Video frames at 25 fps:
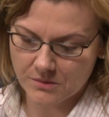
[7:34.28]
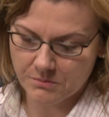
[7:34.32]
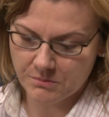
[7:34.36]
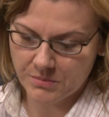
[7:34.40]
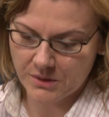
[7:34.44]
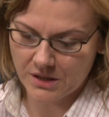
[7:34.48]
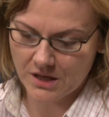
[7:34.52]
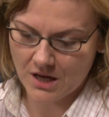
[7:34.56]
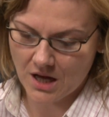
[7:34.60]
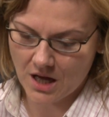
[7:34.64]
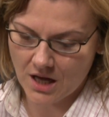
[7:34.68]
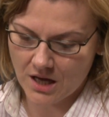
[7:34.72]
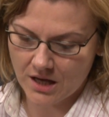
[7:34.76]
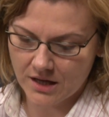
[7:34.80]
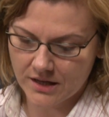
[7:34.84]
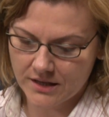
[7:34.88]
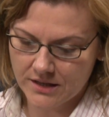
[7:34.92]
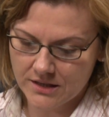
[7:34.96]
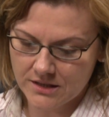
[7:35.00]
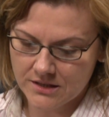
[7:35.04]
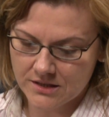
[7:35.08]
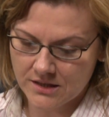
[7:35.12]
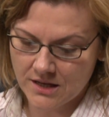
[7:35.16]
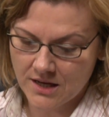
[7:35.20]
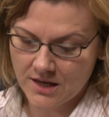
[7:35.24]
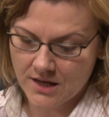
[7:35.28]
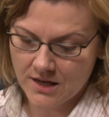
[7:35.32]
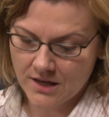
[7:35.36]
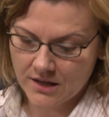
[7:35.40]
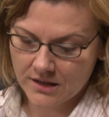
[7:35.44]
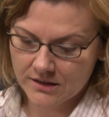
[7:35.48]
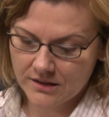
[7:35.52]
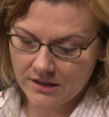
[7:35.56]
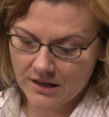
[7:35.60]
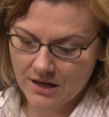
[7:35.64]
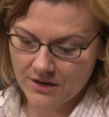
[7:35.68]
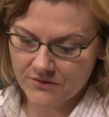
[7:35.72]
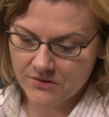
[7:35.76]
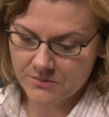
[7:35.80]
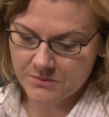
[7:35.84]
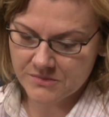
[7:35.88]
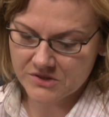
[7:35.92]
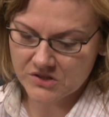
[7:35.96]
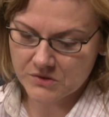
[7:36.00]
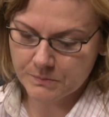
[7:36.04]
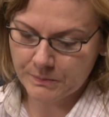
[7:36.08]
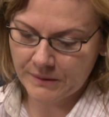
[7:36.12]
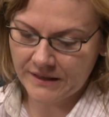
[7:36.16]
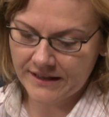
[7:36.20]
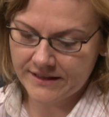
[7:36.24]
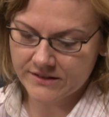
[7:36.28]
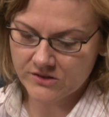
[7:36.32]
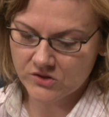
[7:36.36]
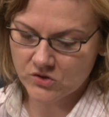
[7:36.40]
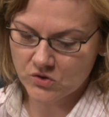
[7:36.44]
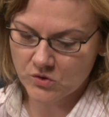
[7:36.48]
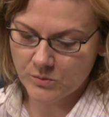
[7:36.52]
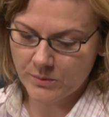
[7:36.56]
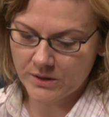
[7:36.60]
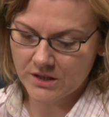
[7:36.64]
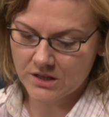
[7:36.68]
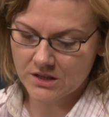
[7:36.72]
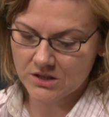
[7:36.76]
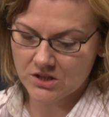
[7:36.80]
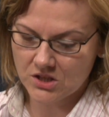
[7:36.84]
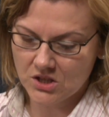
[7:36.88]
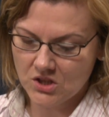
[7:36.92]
behind the government's plans to make it